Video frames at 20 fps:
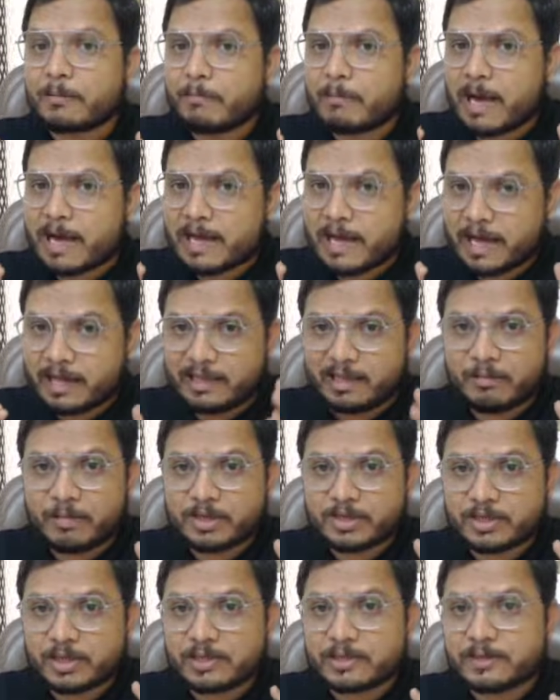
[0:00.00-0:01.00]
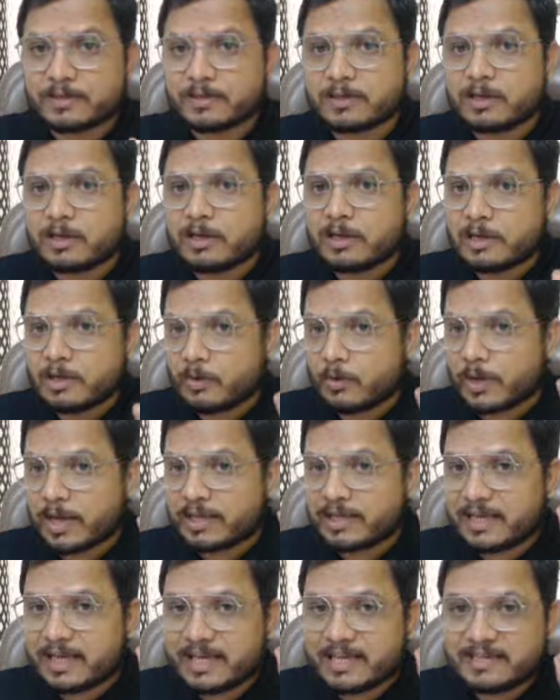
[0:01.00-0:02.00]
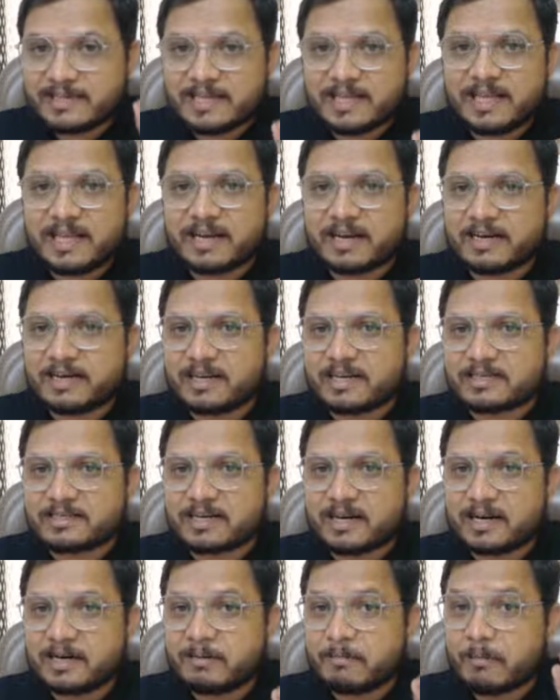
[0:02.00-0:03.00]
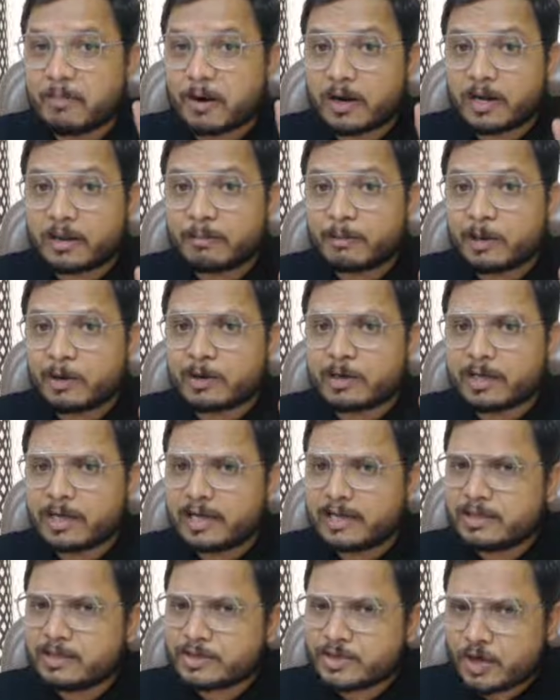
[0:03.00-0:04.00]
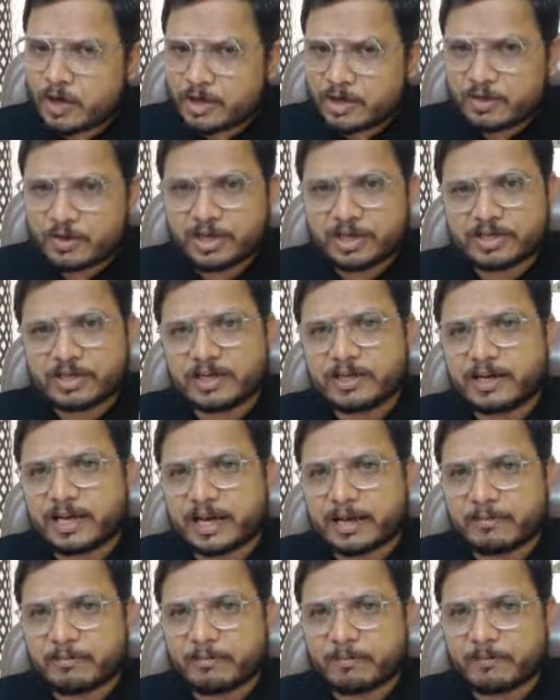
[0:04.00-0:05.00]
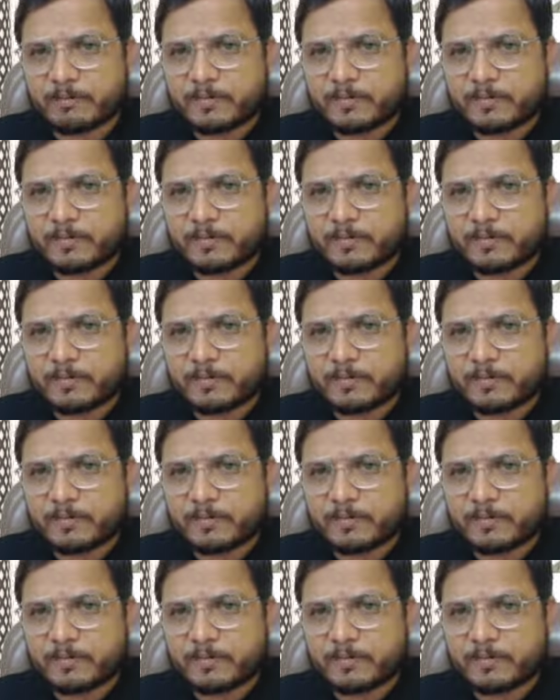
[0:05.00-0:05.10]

By animations, you can easily understand plot in short duration time.